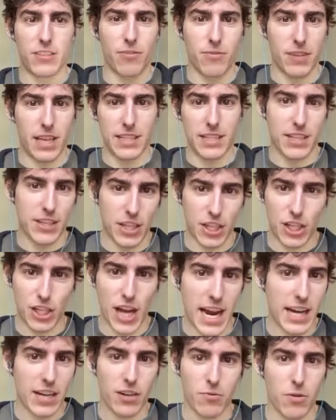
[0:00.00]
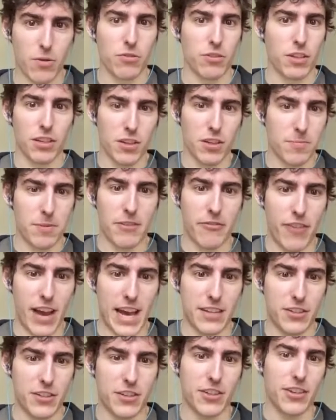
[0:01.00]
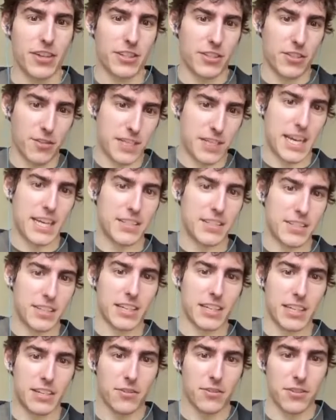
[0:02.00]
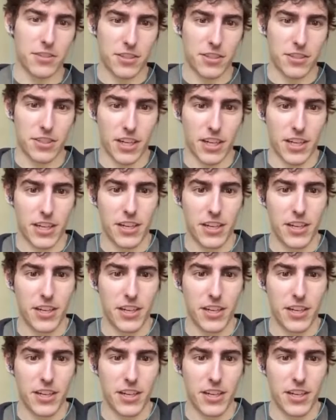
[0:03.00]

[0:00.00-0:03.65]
that's in the shade grows a little bit faster, and so it tends to lean towards the sun.